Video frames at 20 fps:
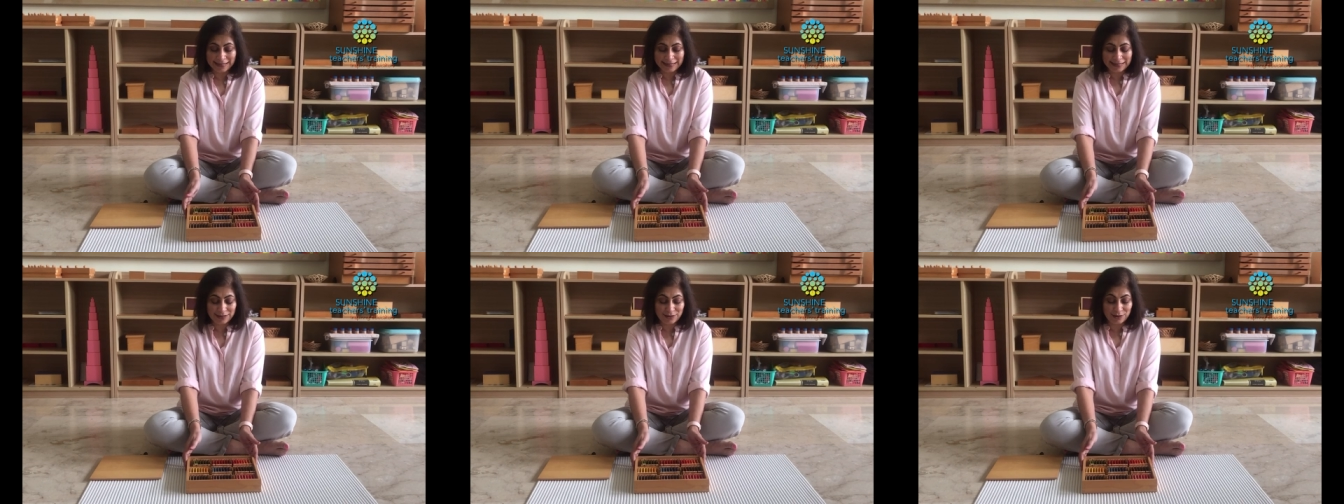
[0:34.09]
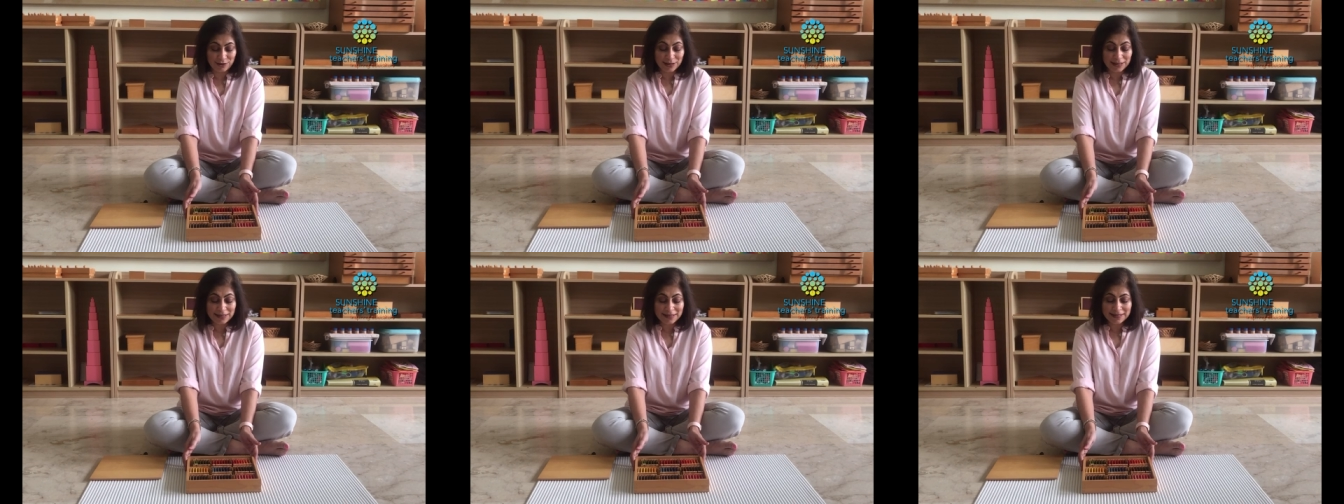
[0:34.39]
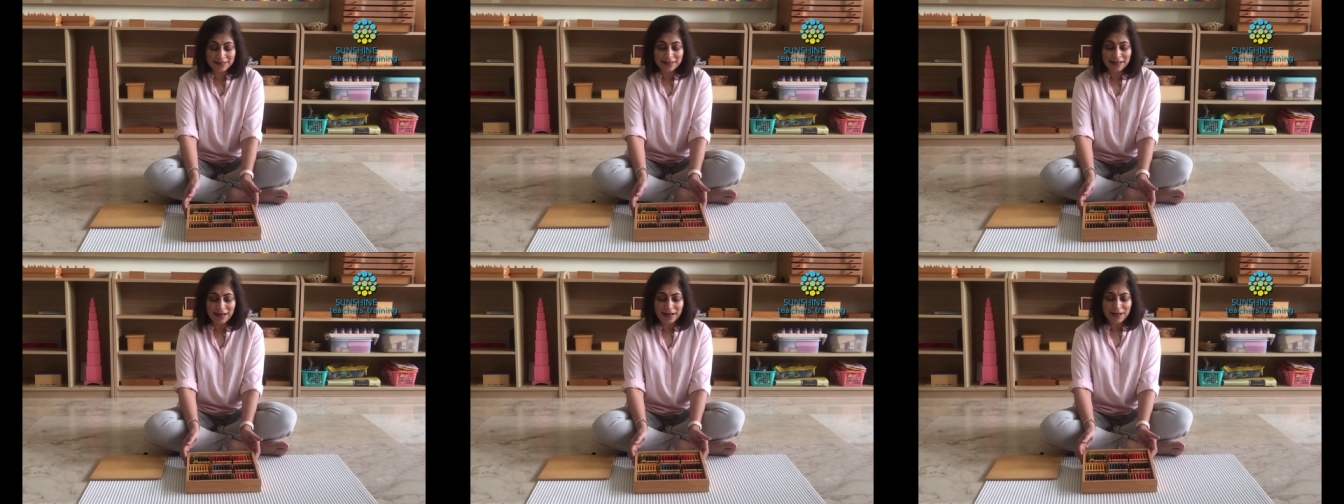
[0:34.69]
It's
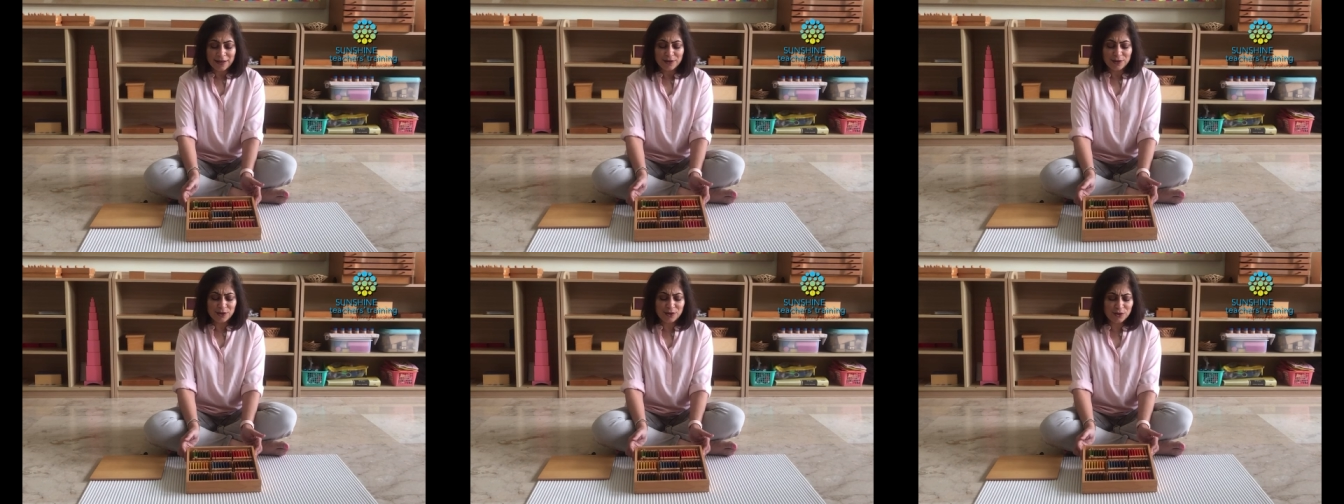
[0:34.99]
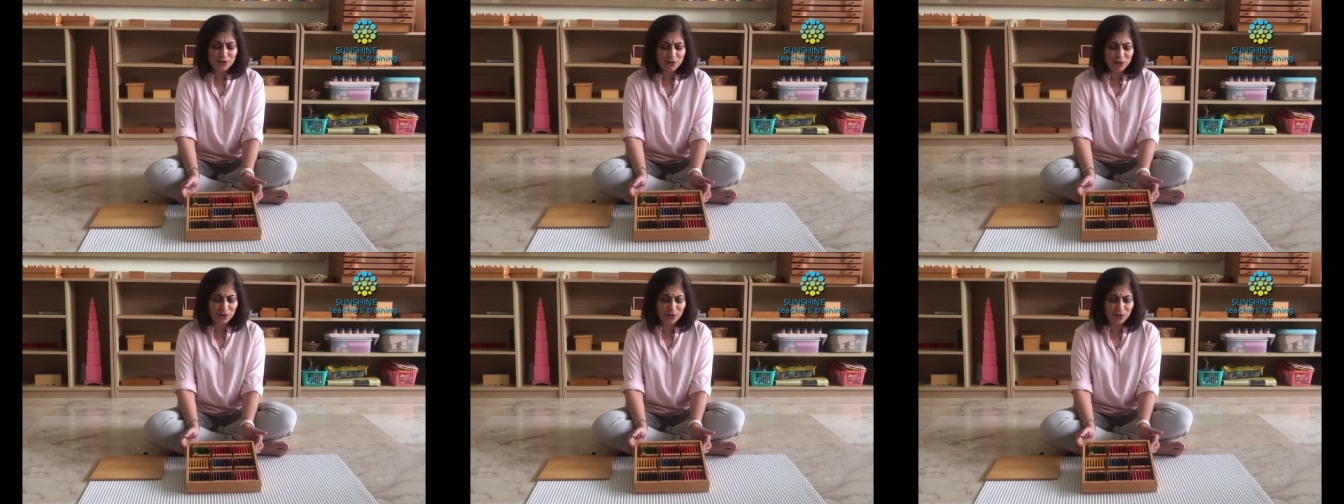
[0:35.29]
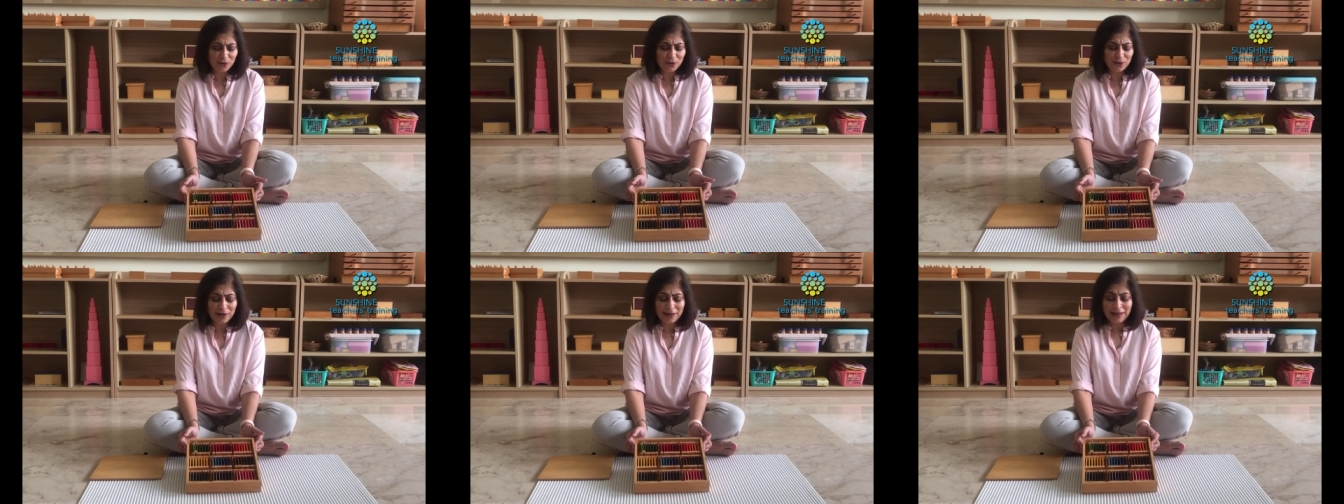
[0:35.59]
just
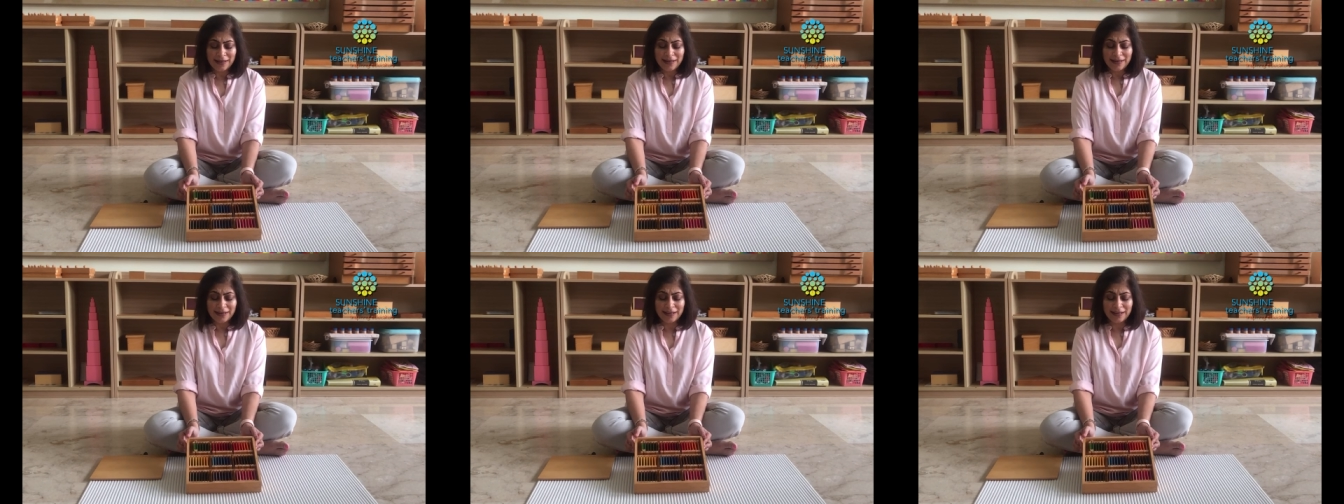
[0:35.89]
so